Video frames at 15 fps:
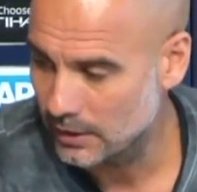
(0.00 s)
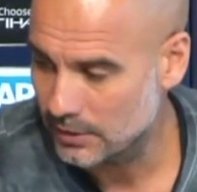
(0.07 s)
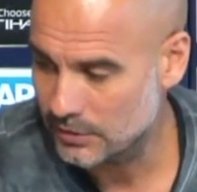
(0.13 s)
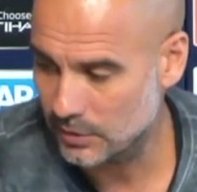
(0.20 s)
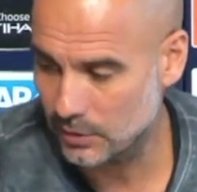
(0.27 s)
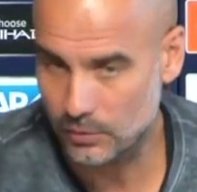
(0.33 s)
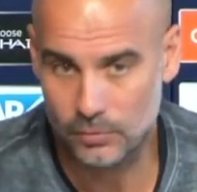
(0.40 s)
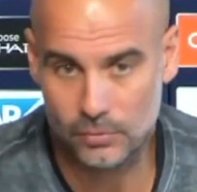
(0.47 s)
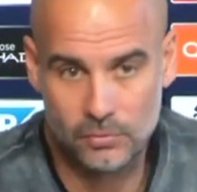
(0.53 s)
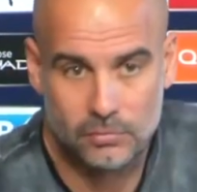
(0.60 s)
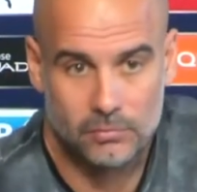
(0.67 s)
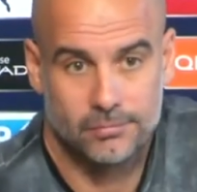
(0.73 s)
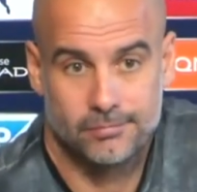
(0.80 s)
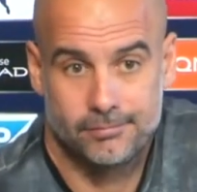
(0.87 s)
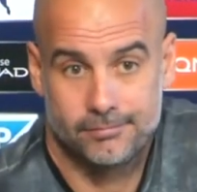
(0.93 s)
So
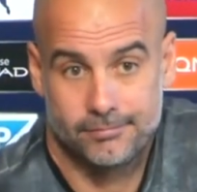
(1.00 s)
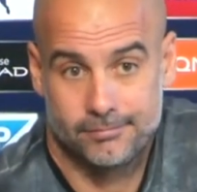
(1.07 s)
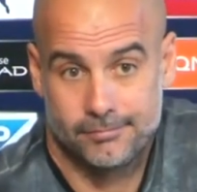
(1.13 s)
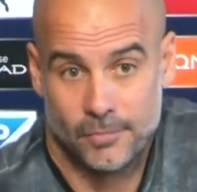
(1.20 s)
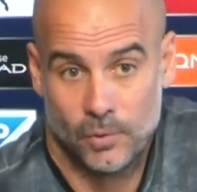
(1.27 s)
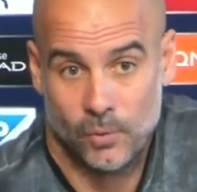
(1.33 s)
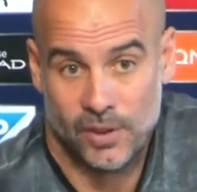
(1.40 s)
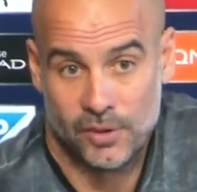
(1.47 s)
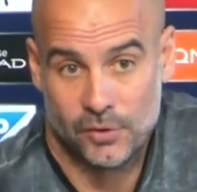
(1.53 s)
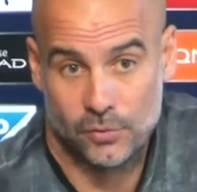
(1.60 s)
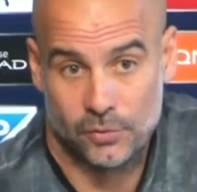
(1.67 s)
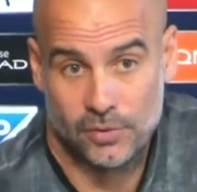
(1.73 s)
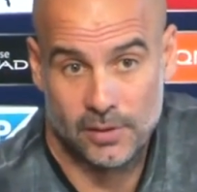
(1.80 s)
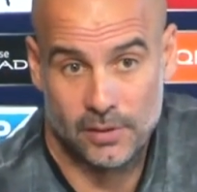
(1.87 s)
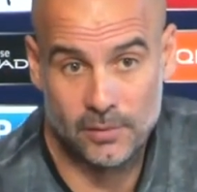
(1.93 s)
why
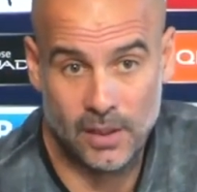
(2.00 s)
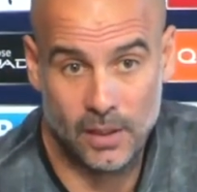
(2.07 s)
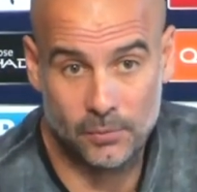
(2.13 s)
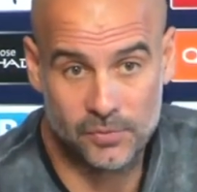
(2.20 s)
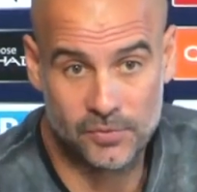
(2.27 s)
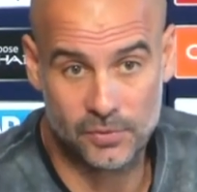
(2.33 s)
should adapt?